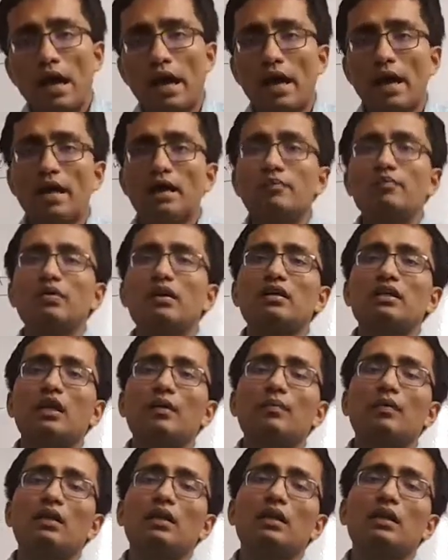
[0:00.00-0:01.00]
higher per
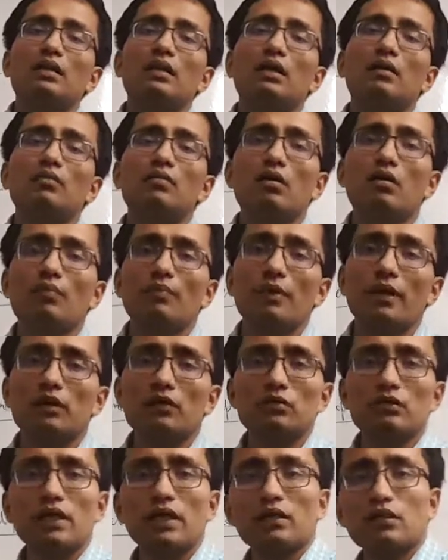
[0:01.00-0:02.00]
capita income
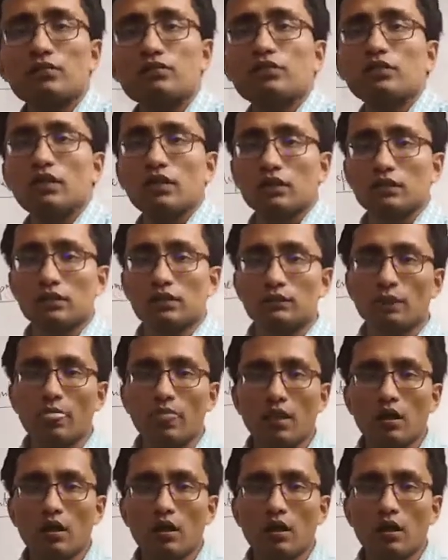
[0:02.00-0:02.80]
compared to that of Sri Lanka.